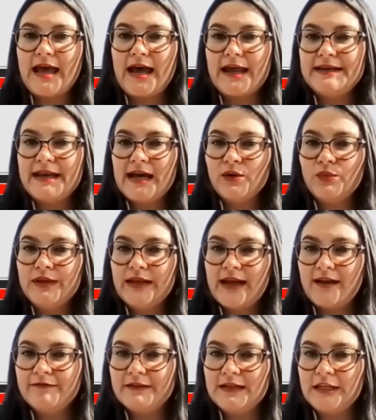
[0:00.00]
And now we
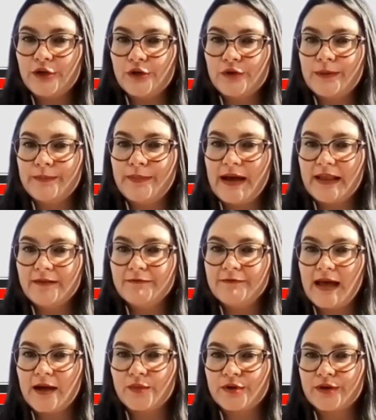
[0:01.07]
have in here the bad
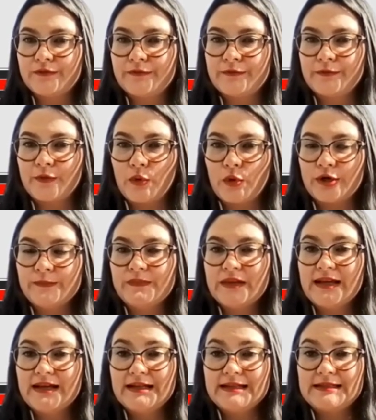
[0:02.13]
flower for
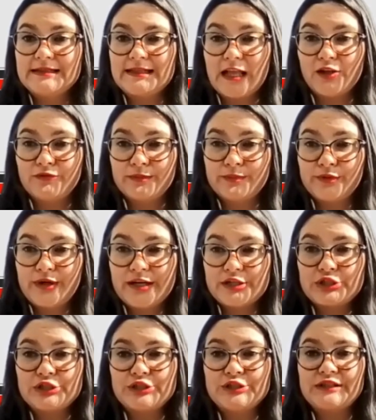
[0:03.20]

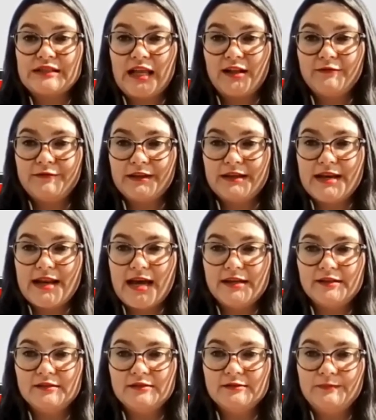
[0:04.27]
self-repression,
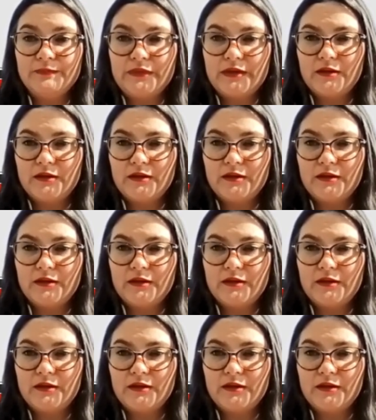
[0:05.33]
self-denial.